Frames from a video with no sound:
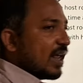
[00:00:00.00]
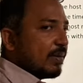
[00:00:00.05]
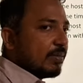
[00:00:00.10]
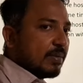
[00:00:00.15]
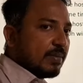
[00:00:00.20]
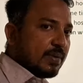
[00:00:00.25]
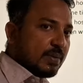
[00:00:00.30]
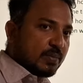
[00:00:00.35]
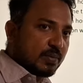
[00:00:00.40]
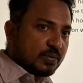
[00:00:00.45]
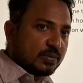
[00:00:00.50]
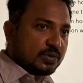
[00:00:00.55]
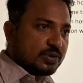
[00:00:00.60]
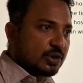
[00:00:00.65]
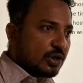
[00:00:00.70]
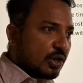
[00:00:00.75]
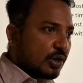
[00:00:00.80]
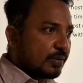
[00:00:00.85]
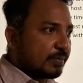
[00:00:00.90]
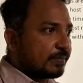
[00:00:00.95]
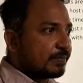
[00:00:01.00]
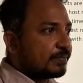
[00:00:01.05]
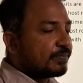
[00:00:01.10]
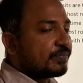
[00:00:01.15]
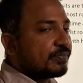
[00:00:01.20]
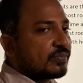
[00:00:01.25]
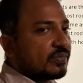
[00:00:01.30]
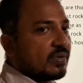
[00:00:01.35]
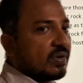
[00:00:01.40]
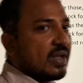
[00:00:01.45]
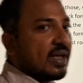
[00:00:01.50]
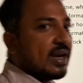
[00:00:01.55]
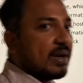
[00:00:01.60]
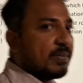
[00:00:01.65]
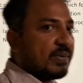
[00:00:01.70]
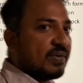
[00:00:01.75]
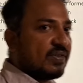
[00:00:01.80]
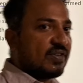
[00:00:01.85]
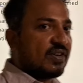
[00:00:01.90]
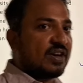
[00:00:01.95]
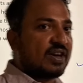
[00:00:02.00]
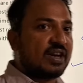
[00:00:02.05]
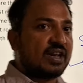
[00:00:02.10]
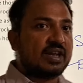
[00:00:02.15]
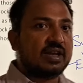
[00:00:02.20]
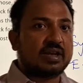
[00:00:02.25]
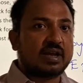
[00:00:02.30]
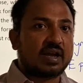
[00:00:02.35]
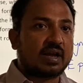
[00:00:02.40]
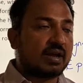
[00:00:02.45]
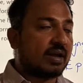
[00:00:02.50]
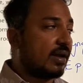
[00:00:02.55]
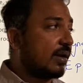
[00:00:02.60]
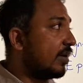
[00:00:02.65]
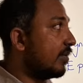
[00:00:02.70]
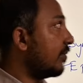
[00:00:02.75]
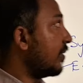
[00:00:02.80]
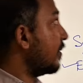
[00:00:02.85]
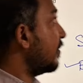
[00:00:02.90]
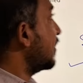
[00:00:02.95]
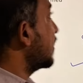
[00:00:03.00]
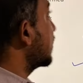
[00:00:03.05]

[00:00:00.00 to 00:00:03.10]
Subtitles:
type of deposition, they are epigenetic. We have